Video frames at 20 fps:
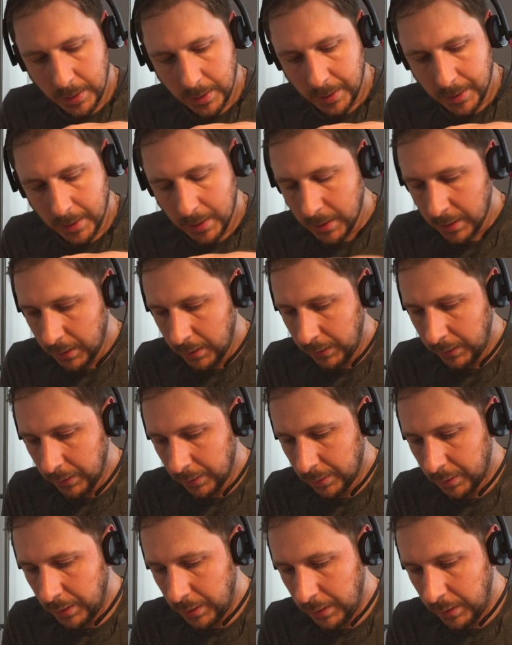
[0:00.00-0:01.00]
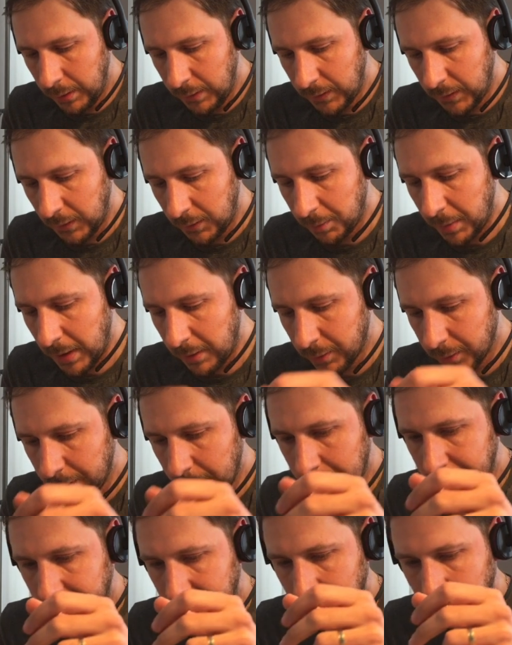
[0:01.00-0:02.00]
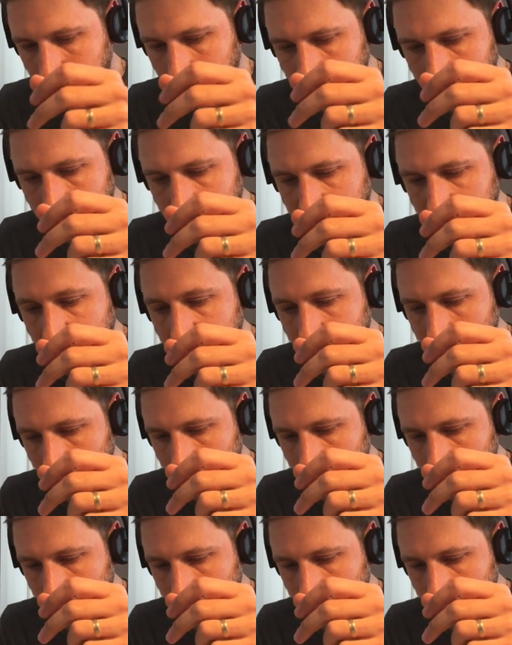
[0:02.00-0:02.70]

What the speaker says: 6 power now. He's no longer 7.